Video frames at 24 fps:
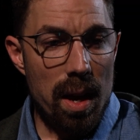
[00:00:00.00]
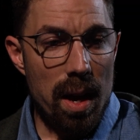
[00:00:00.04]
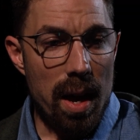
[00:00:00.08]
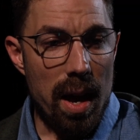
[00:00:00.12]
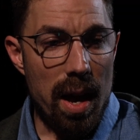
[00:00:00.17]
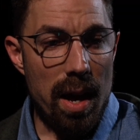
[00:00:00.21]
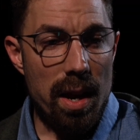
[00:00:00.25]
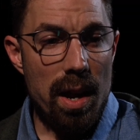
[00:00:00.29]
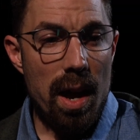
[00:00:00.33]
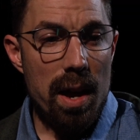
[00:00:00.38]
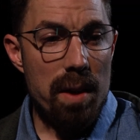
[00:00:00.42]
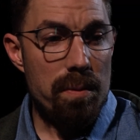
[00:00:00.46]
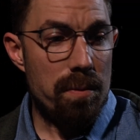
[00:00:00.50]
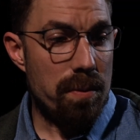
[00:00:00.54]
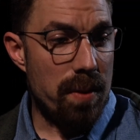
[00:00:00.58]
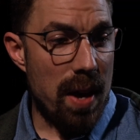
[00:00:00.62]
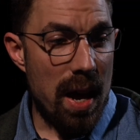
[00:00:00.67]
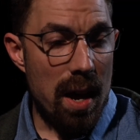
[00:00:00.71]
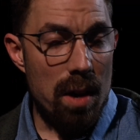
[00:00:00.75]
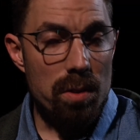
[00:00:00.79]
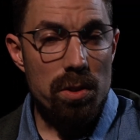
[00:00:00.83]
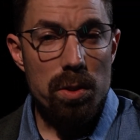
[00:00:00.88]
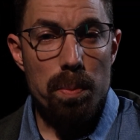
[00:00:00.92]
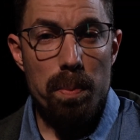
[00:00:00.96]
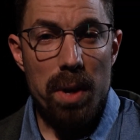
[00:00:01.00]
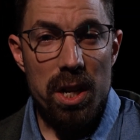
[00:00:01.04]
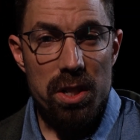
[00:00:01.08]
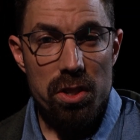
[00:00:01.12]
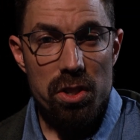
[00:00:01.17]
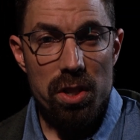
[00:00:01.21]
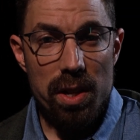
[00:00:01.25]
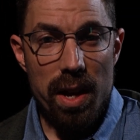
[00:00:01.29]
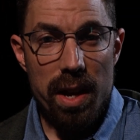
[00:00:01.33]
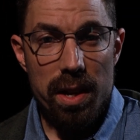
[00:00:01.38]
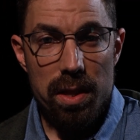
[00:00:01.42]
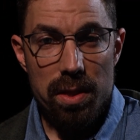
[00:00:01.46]
And I found,
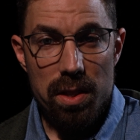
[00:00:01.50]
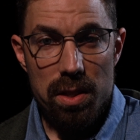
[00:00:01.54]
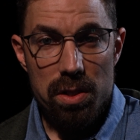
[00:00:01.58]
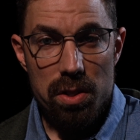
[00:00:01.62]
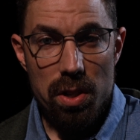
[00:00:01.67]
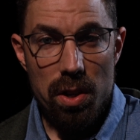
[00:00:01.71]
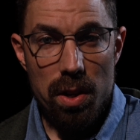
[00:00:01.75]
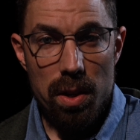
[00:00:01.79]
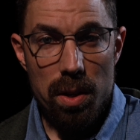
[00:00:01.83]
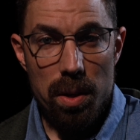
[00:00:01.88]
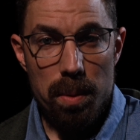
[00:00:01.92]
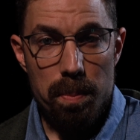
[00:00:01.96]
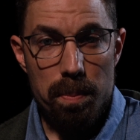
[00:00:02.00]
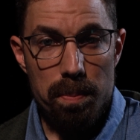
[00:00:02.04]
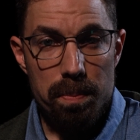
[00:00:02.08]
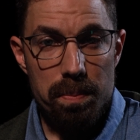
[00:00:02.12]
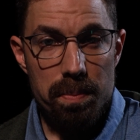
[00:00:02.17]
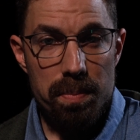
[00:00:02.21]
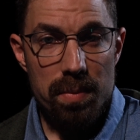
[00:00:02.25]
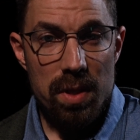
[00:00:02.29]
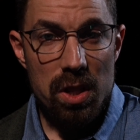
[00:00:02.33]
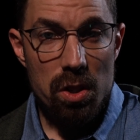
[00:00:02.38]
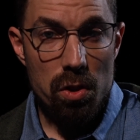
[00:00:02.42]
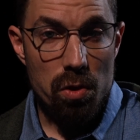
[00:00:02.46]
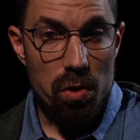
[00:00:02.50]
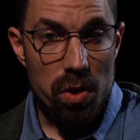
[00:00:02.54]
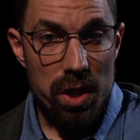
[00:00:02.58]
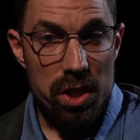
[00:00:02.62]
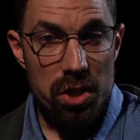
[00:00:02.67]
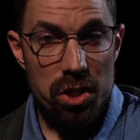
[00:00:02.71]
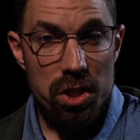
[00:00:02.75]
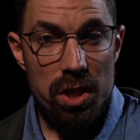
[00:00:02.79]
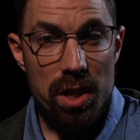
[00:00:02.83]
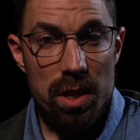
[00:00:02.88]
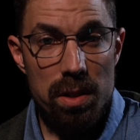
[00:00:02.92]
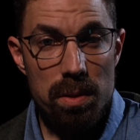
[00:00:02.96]
much like the term
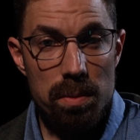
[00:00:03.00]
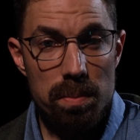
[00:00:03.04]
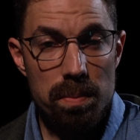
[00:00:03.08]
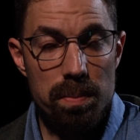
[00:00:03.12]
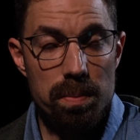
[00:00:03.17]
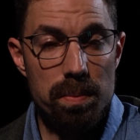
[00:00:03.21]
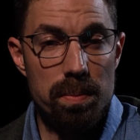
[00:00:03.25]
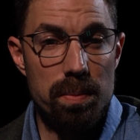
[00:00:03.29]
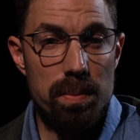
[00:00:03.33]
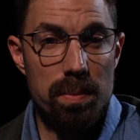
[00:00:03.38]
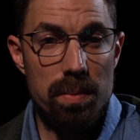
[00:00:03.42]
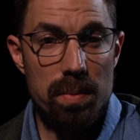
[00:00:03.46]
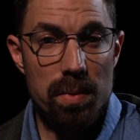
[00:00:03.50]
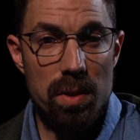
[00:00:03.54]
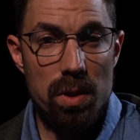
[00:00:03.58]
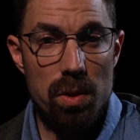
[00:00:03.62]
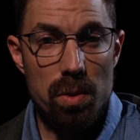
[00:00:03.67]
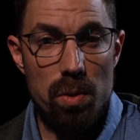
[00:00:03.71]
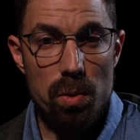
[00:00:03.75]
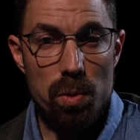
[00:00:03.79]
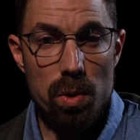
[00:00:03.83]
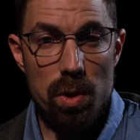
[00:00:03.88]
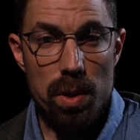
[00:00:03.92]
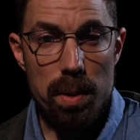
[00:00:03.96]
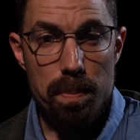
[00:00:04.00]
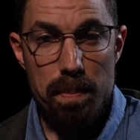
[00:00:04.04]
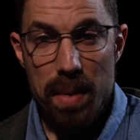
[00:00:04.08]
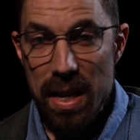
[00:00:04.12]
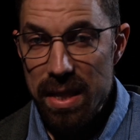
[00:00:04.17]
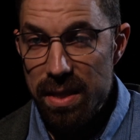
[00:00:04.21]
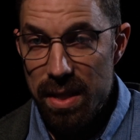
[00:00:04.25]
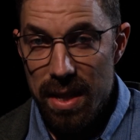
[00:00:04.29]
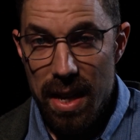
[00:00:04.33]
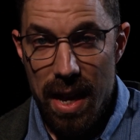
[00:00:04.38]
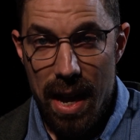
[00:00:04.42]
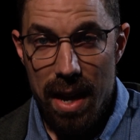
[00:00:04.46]
Christian were
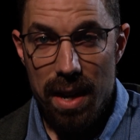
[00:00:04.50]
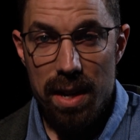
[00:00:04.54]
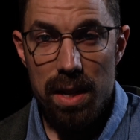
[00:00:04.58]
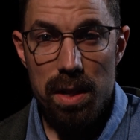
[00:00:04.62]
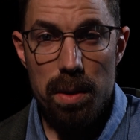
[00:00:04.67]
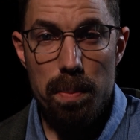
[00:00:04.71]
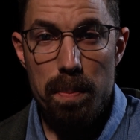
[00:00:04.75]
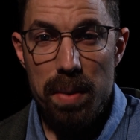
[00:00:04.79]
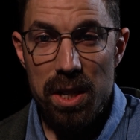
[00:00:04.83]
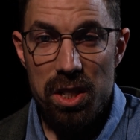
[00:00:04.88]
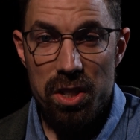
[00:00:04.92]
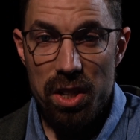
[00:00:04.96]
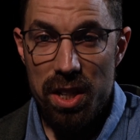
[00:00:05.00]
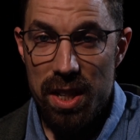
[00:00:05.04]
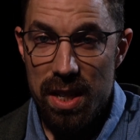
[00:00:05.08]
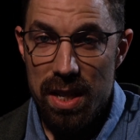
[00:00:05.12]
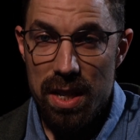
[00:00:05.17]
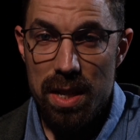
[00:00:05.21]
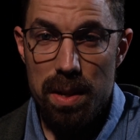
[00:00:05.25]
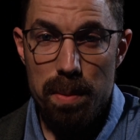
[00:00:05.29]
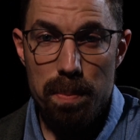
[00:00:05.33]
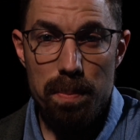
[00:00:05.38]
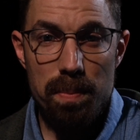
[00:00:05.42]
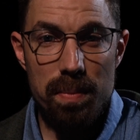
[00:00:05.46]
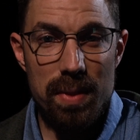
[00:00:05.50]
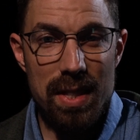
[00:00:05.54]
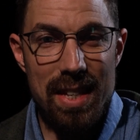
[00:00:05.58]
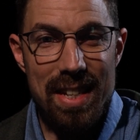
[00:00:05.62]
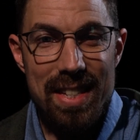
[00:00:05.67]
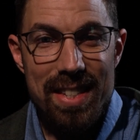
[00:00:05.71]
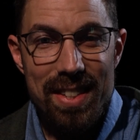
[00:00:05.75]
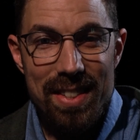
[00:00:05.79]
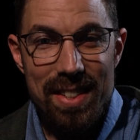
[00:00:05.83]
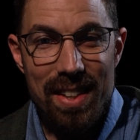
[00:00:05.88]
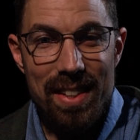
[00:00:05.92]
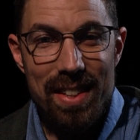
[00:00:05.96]
Messianic, Meshiachim,
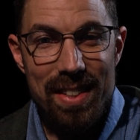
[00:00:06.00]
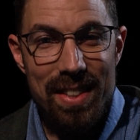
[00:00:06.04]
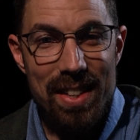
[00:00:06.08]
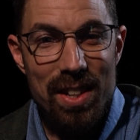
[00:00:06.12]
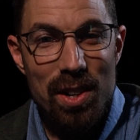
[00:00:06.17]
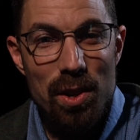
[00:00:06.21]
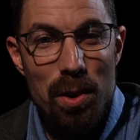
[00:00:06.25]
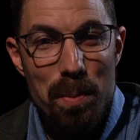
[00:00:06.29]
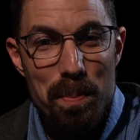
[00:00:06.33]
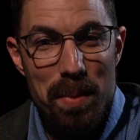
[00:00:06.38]
these little